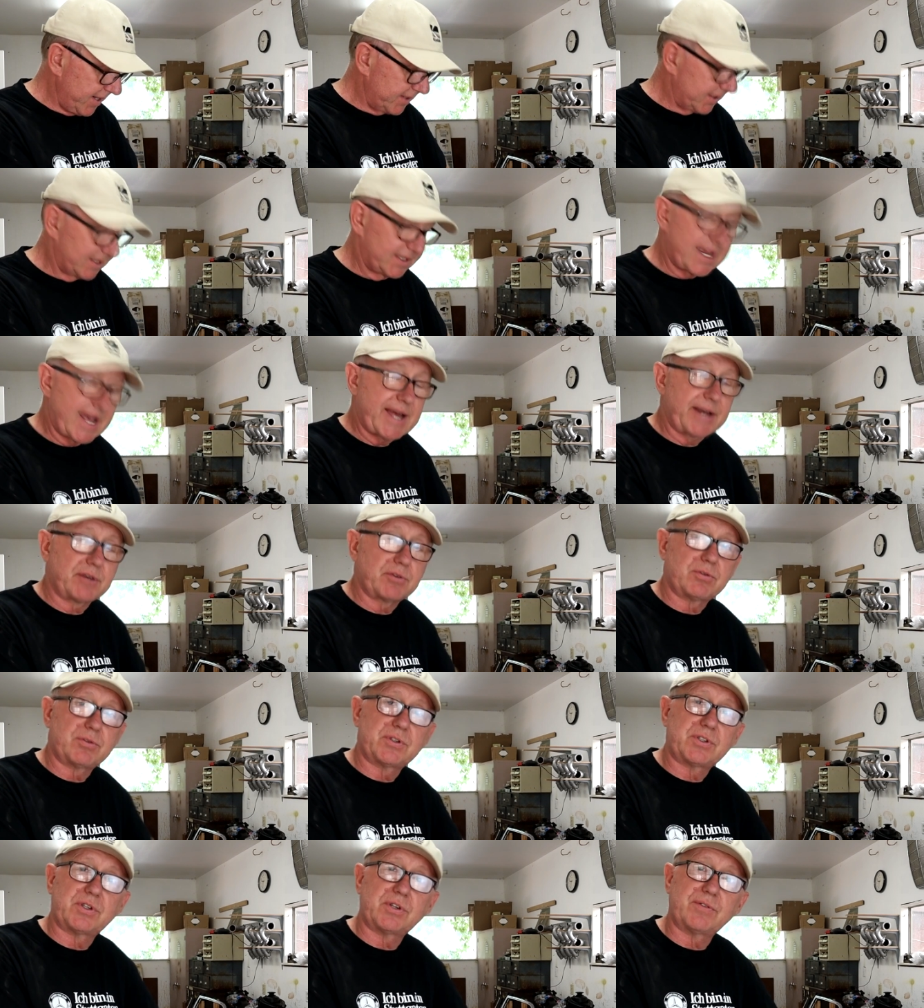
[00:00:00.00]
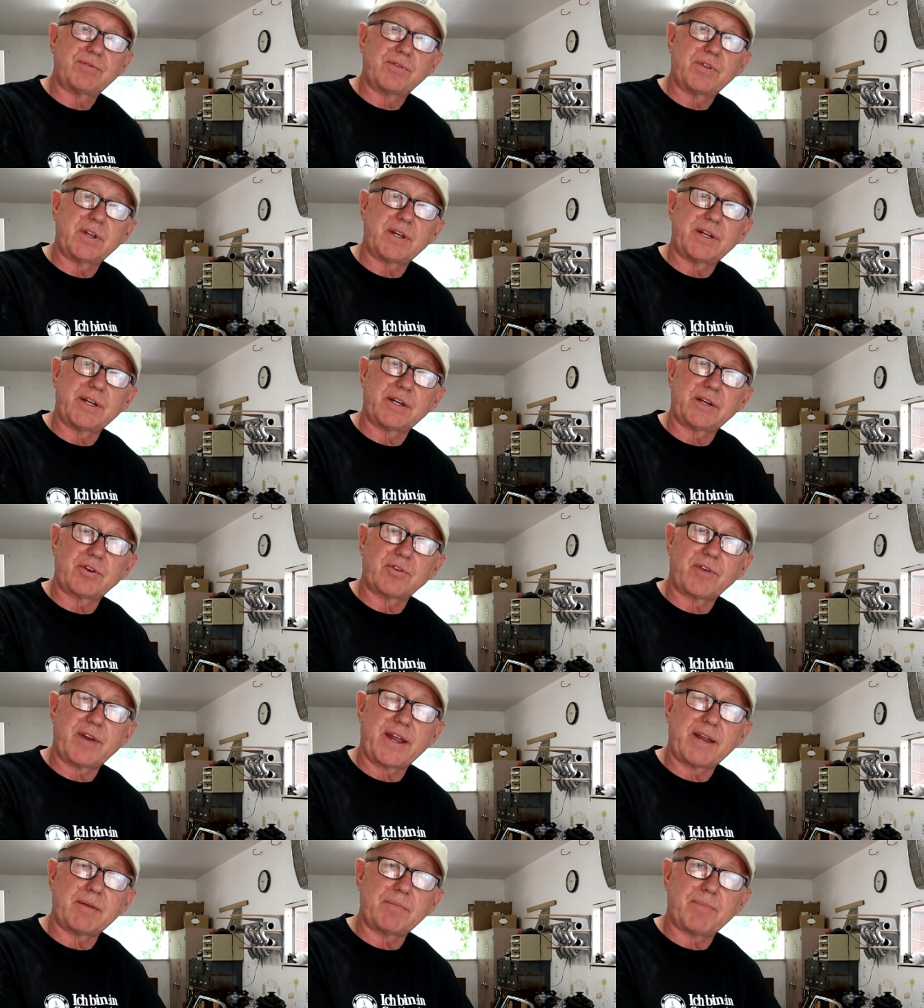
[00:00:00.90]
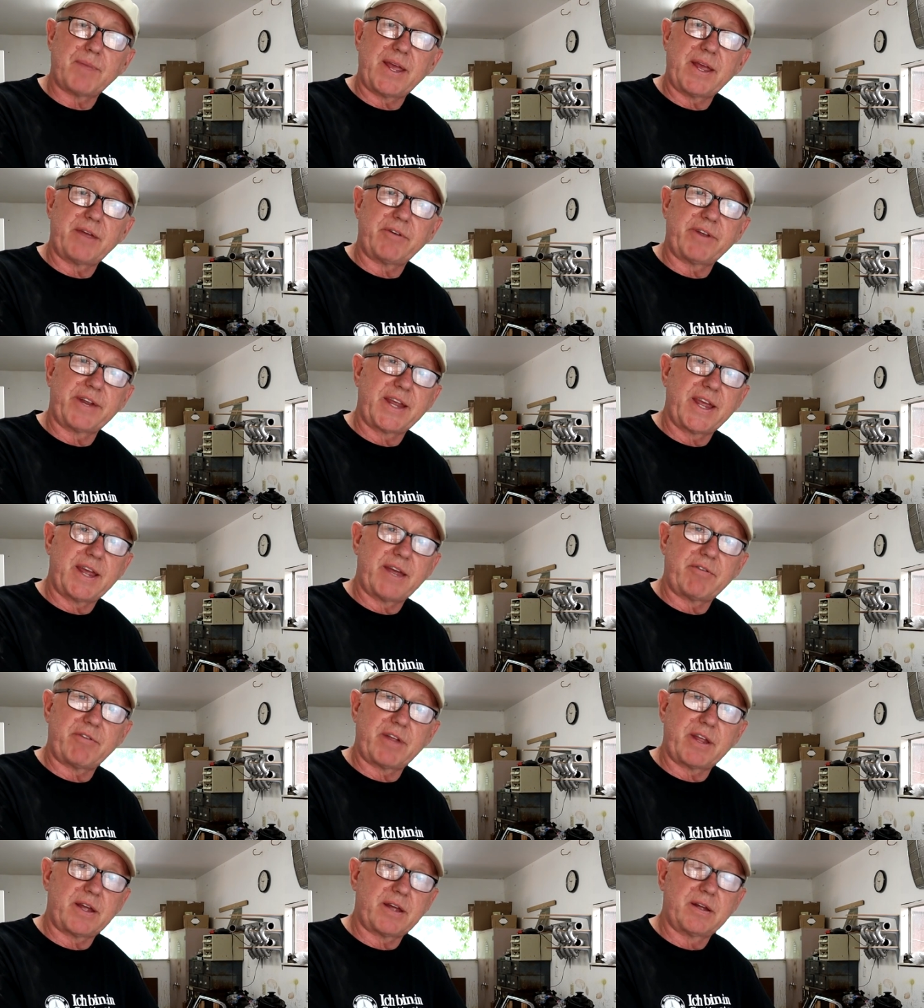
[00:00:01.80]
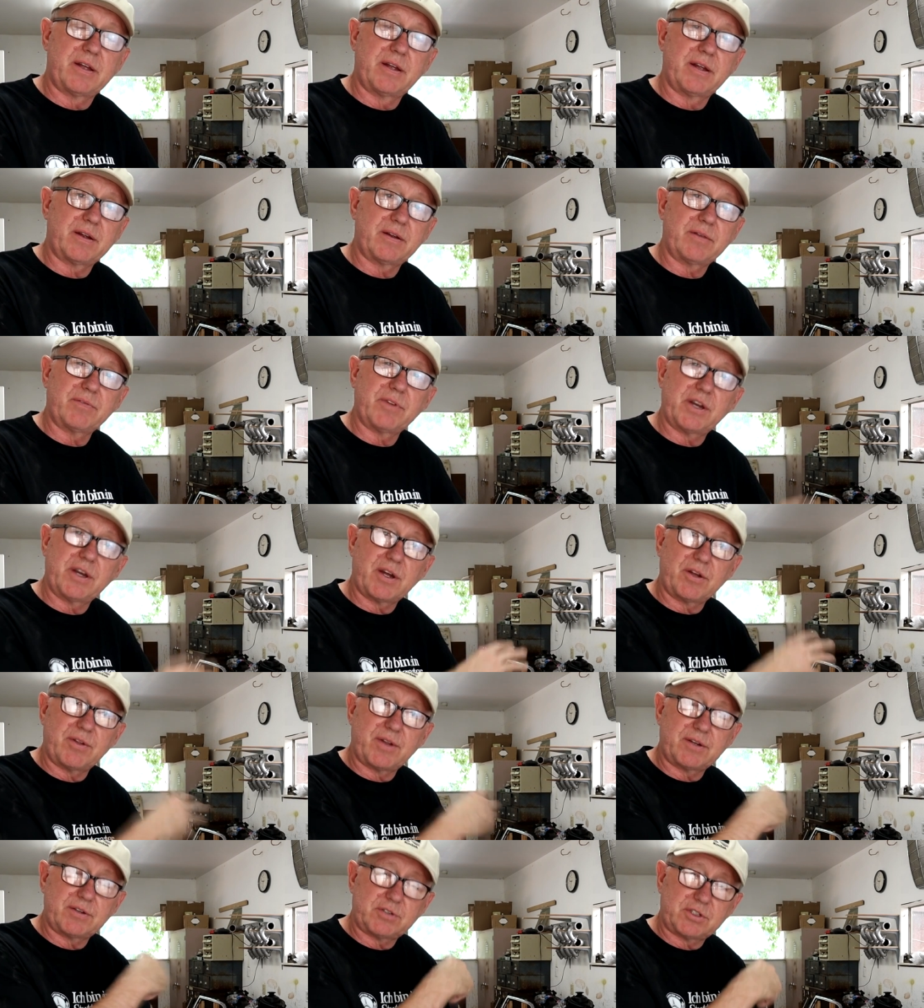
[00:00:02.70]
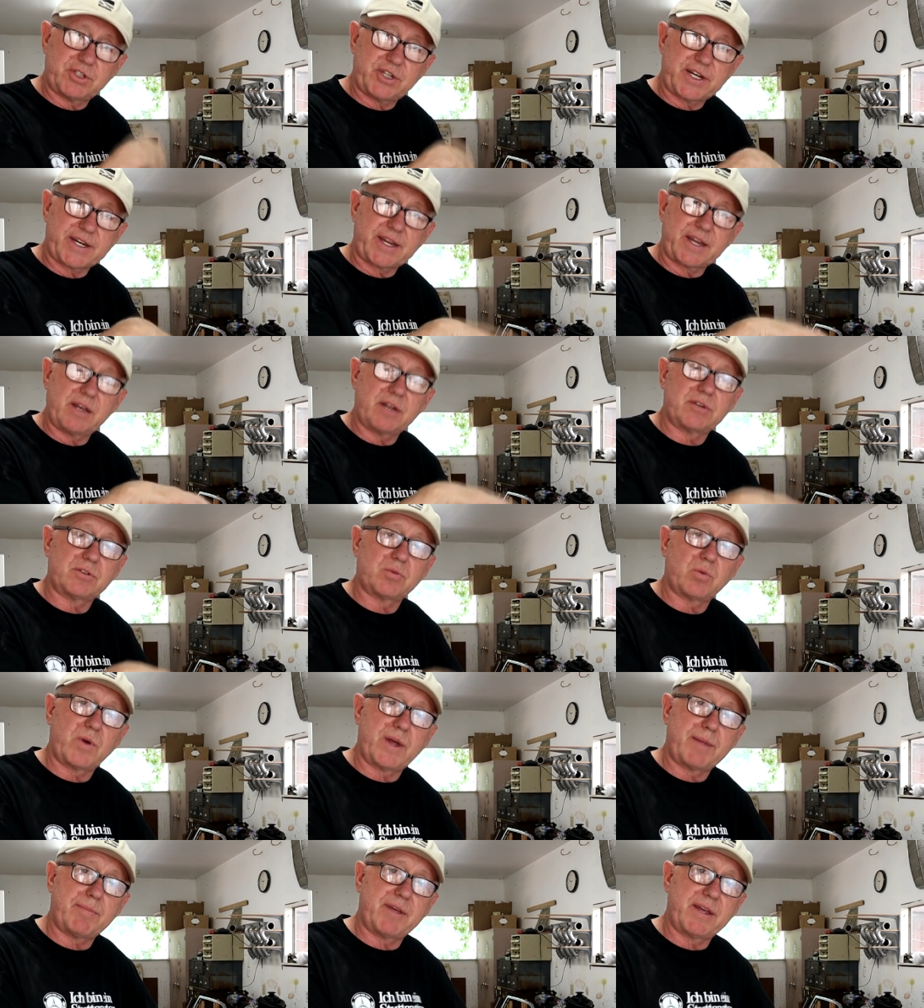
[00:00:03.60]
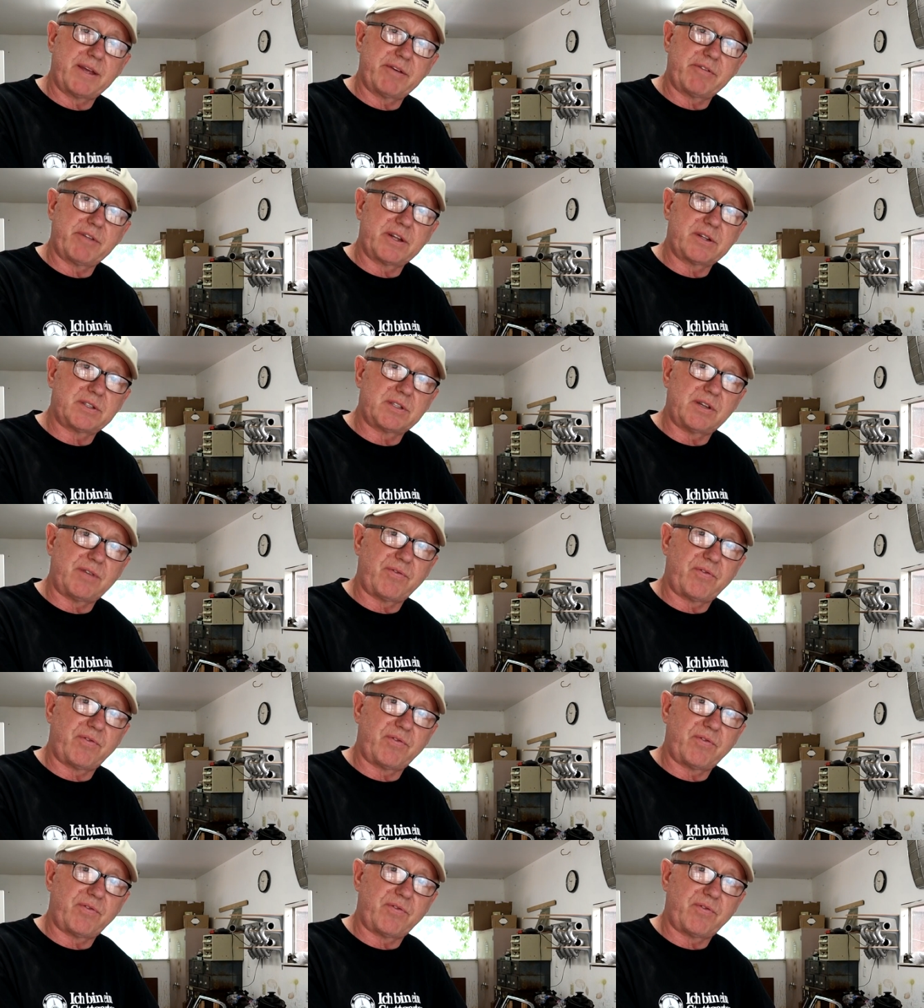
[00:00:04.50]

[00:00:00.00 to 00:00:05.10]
saddles of the crank bearing area, you know, checking those web areas.